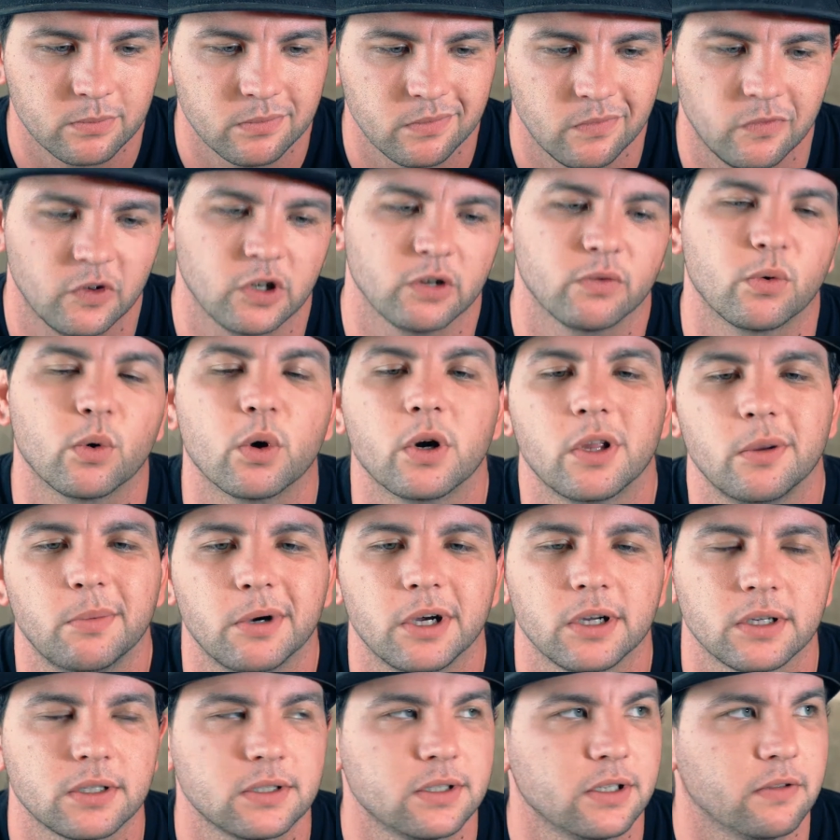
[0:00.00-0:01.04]
for 40
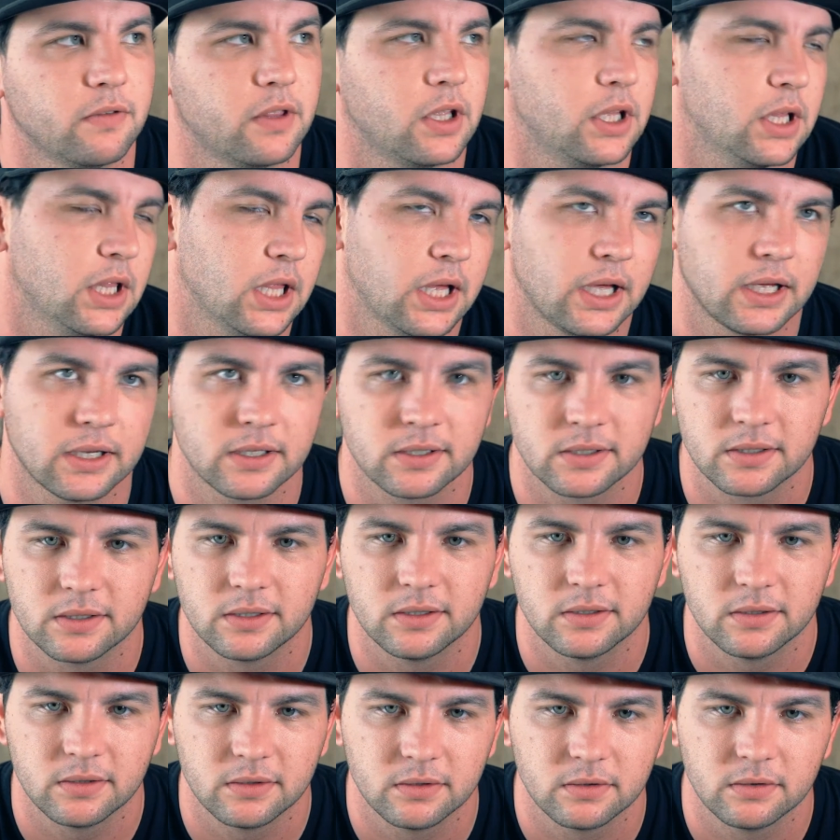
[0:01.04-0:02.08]
bucks, if they
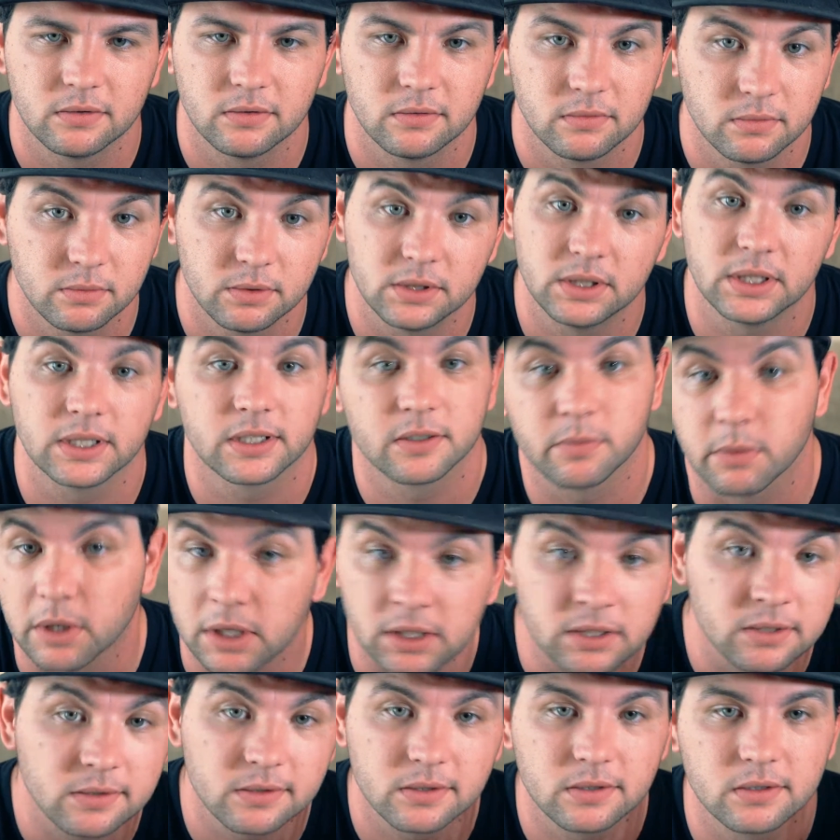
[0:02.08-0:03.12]
last 6
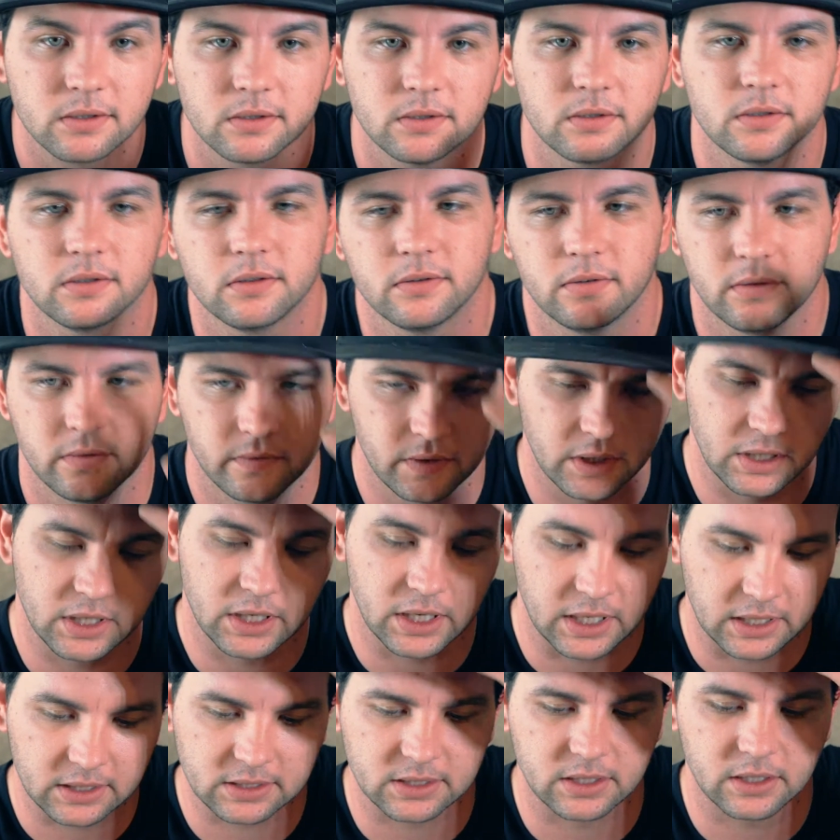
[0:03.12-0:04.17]
months,
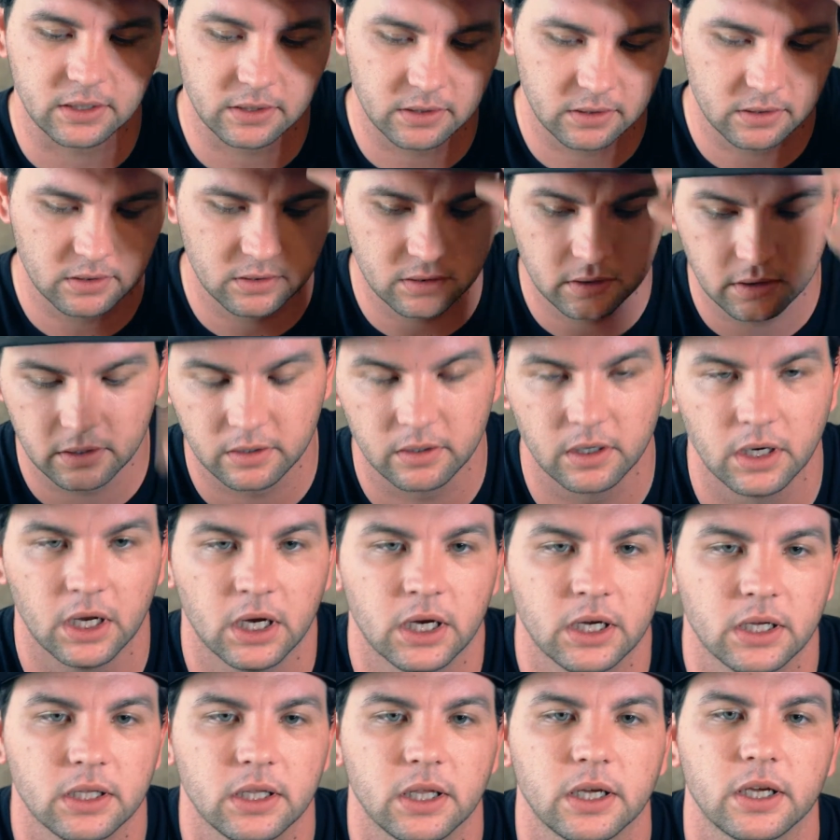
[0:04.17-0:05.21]
fantastic. They're
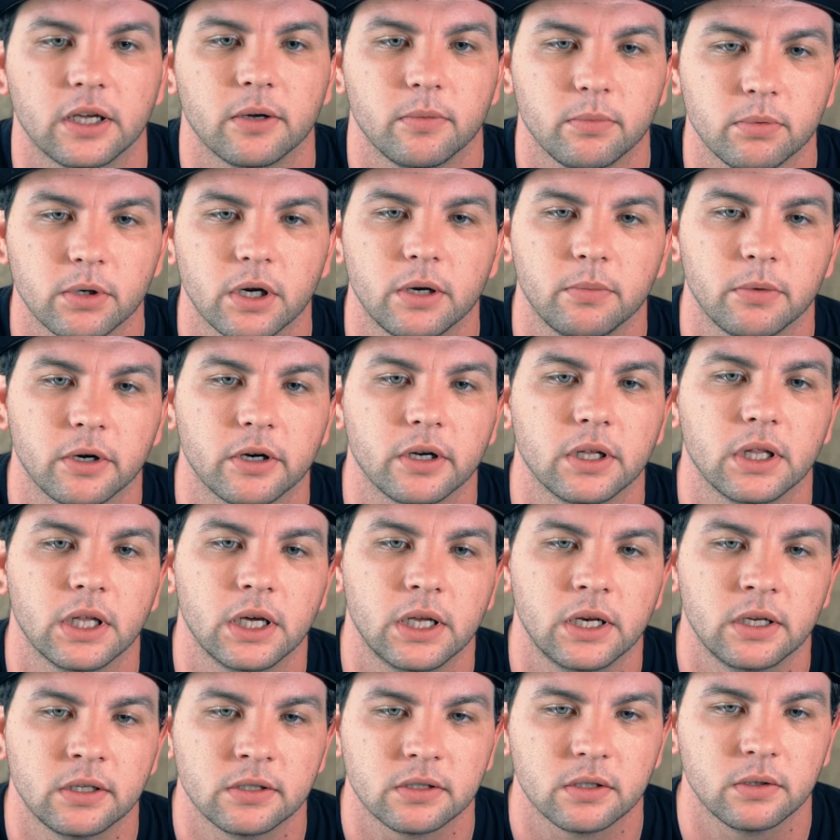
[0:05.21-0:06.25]
not like a primary
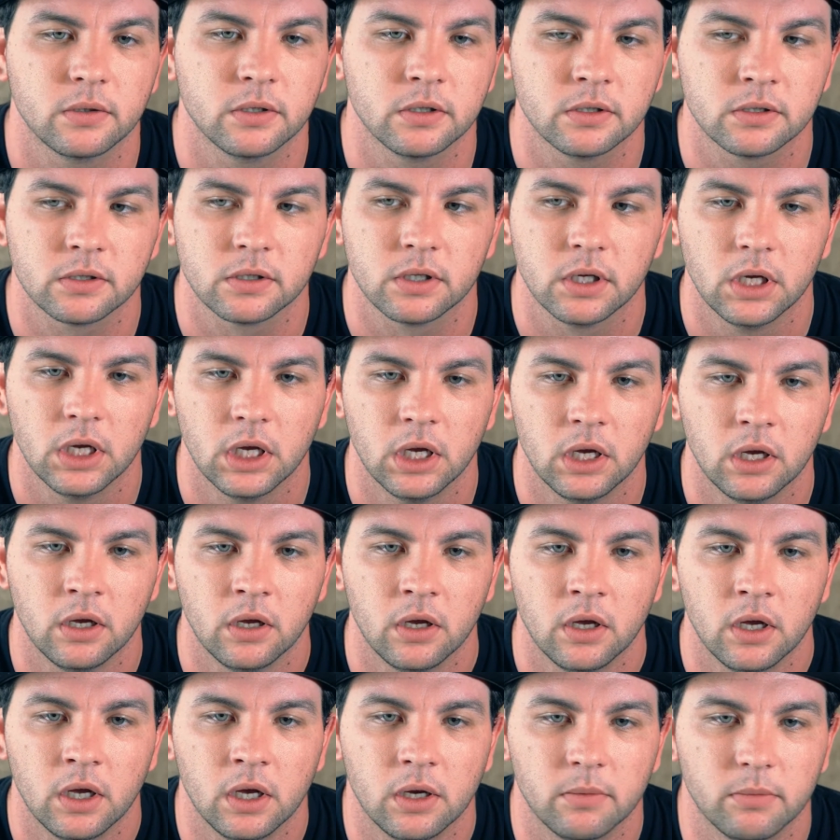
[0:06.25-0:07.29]
lighting source.
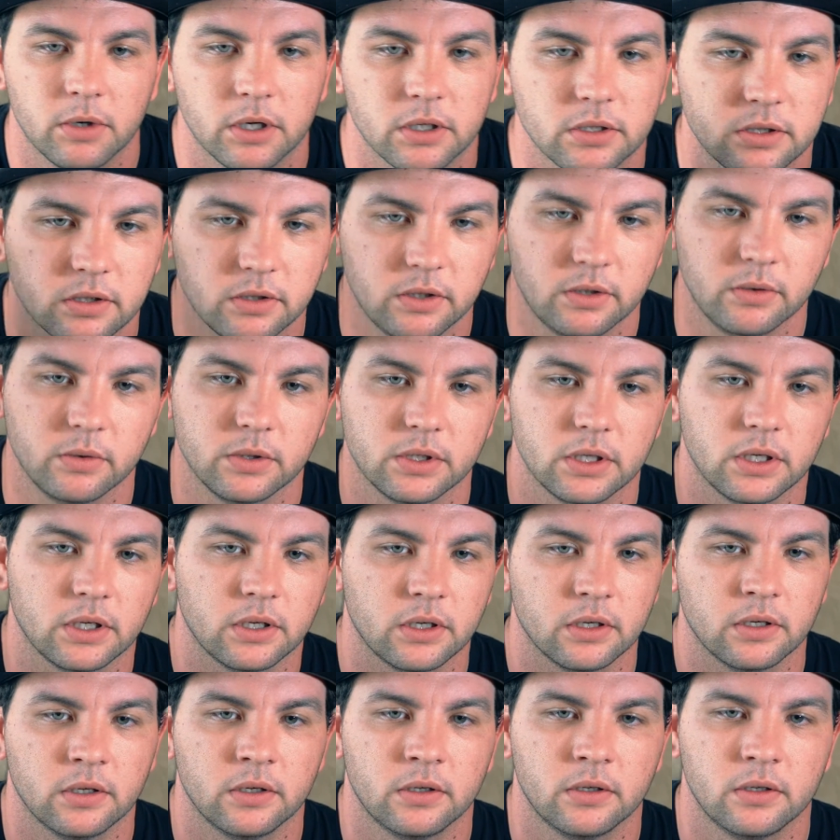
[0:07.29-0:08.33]
Also
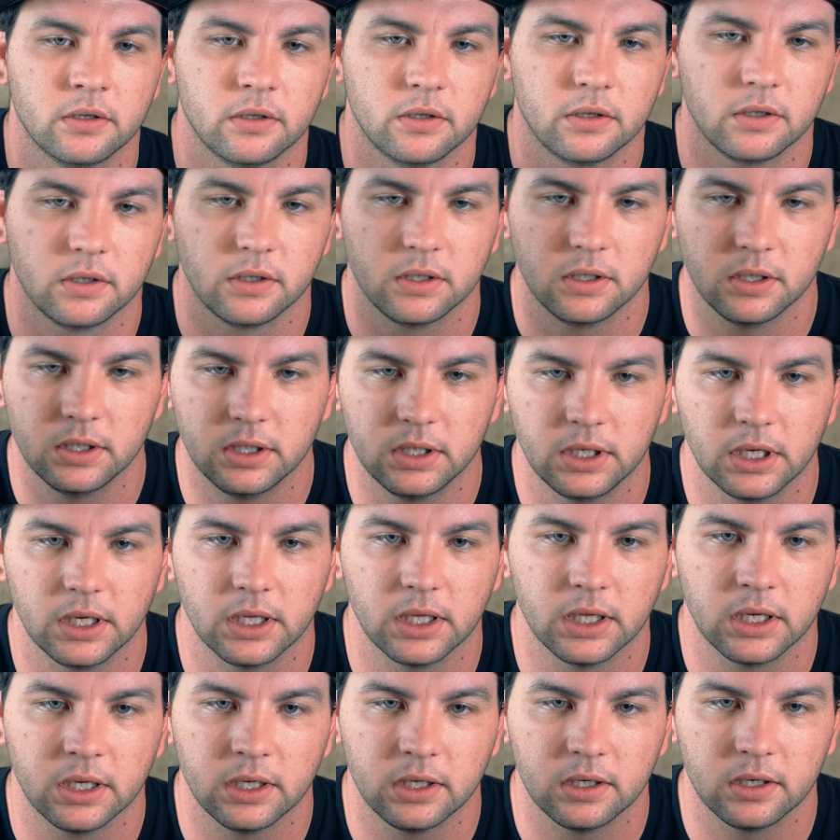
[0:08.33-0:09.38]
using
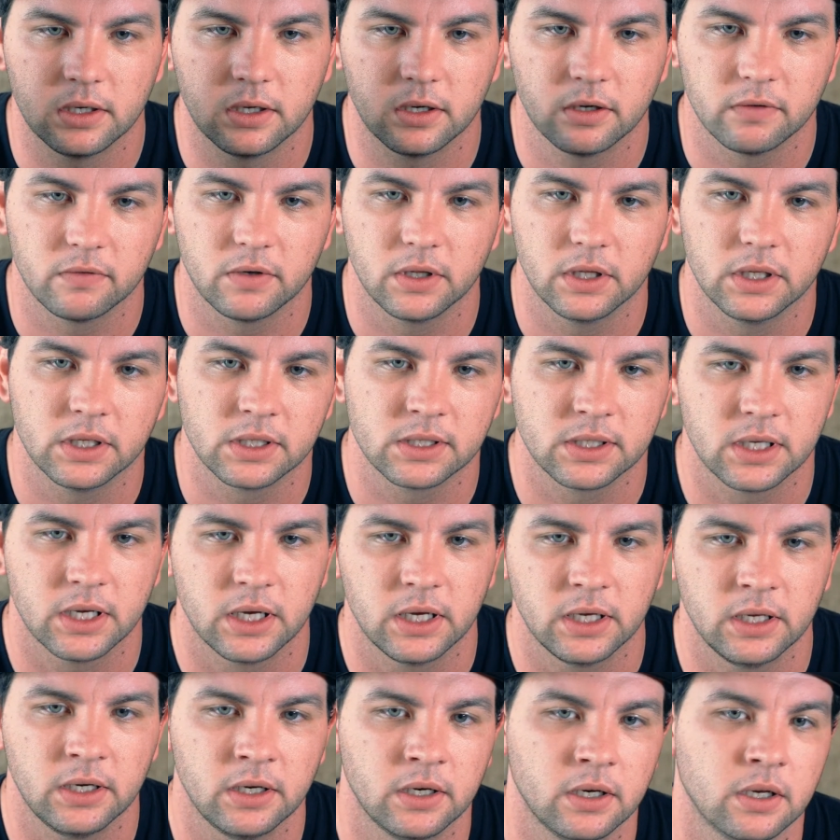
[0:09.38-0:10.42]
daylight off to this
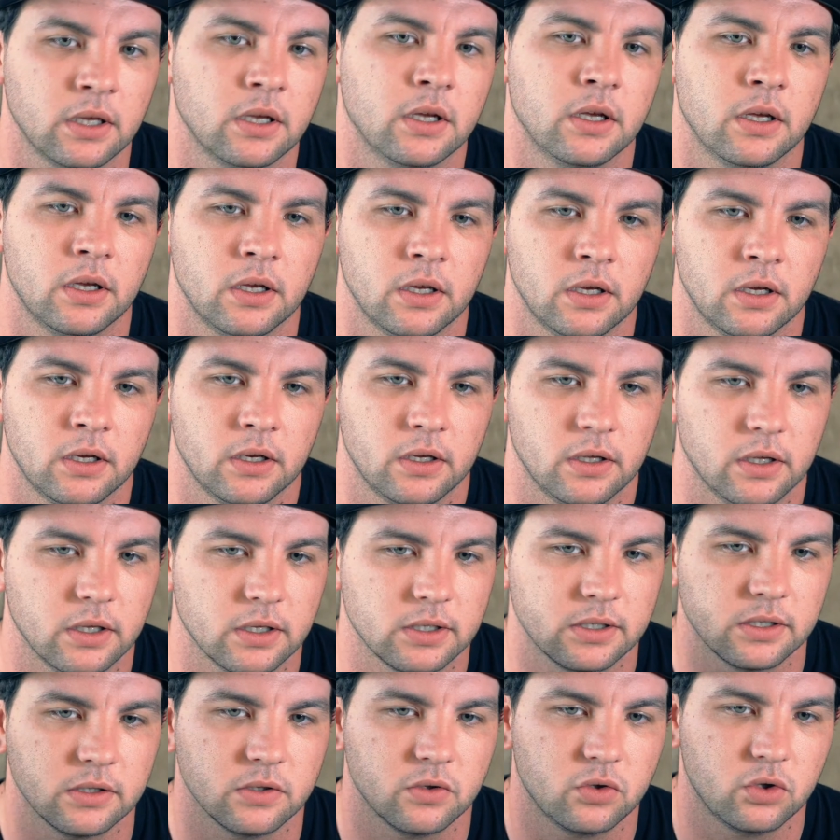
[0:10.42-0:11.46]
side.
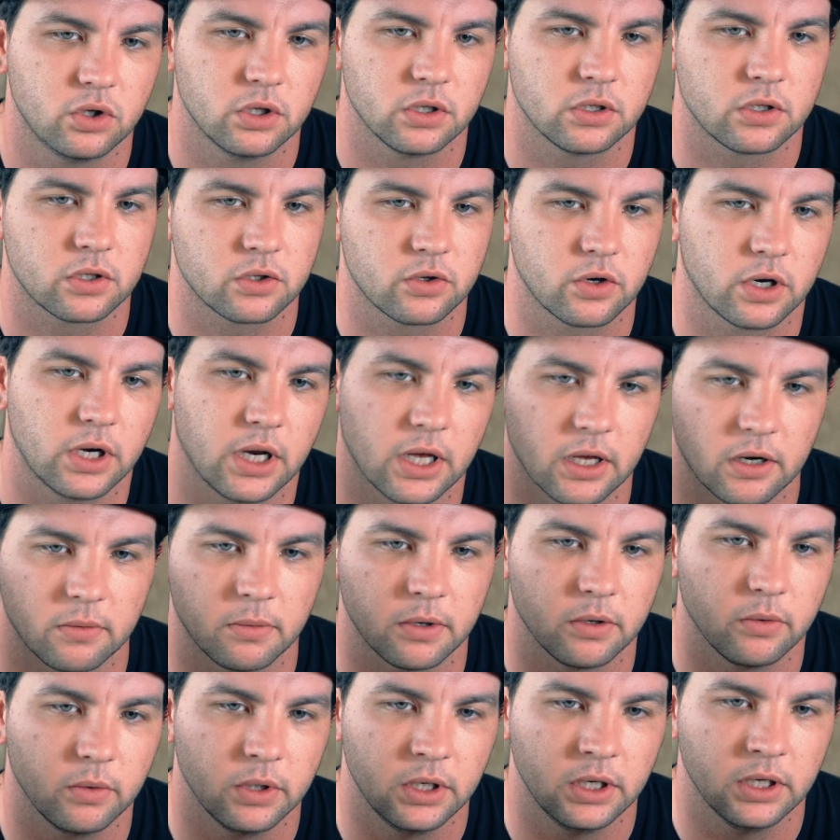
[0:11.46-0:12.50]
This is just straight out of
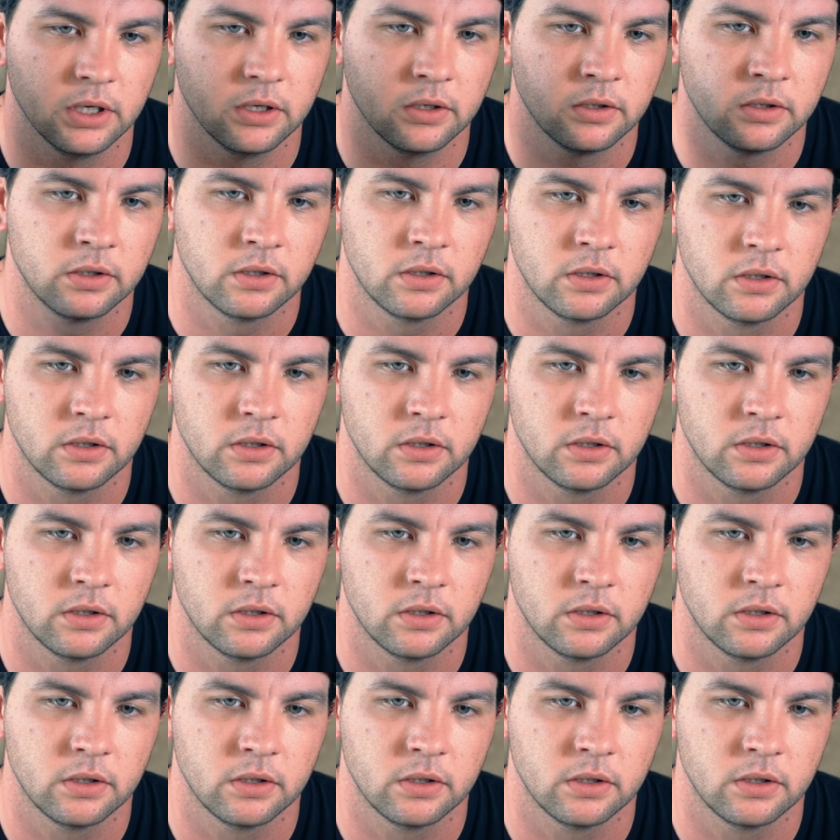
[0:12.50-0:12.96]
my window